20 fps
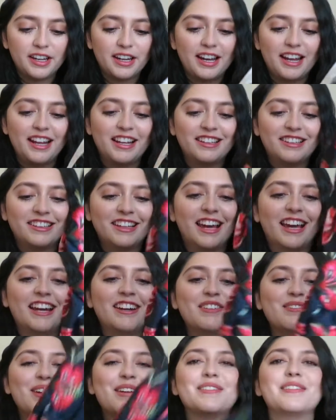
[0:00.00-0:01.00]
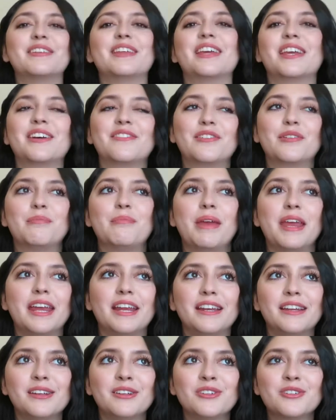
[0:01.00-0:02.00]
It kind of reminds me like of a
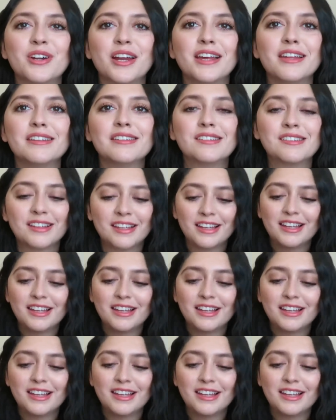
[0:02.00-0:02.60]
maid dress.